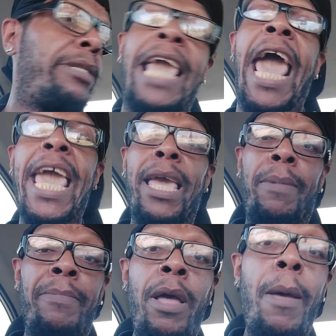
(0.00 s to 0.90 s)
uh,
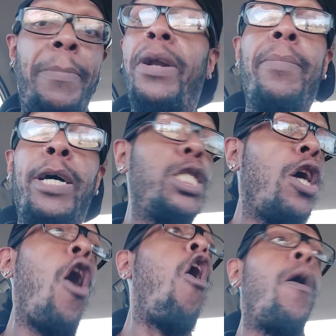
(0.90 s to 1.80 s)
game pretty much
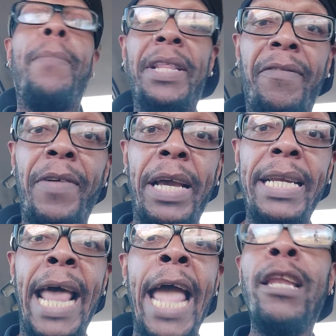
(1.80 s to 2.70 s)
all
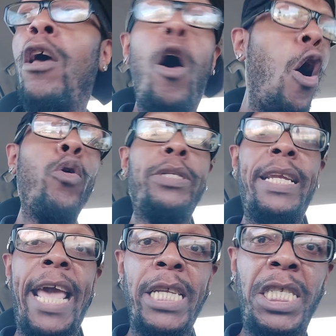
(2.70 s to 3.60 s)
motherfucking night
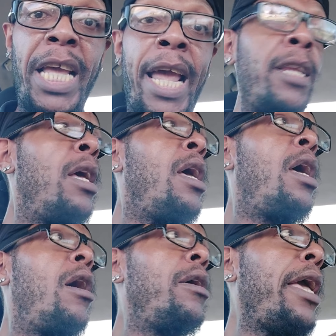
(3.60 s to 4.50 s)
holding they shit
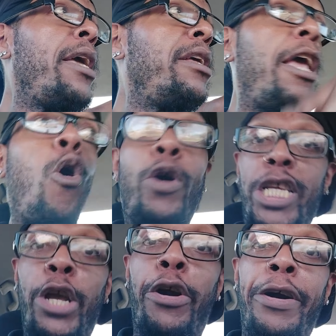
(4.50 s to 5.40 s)
or
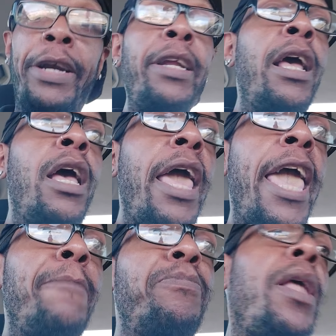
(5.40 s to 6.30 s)
urine.
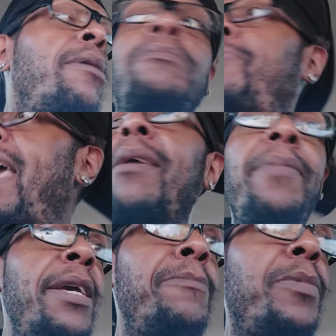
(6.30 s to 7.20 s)
And uh,
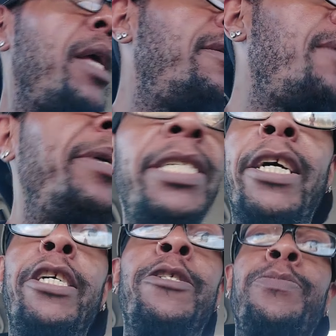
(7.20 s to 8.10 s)
baby, let me
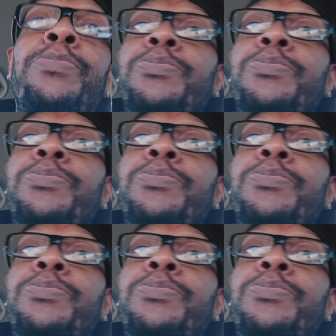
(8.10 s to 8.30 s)
tell you,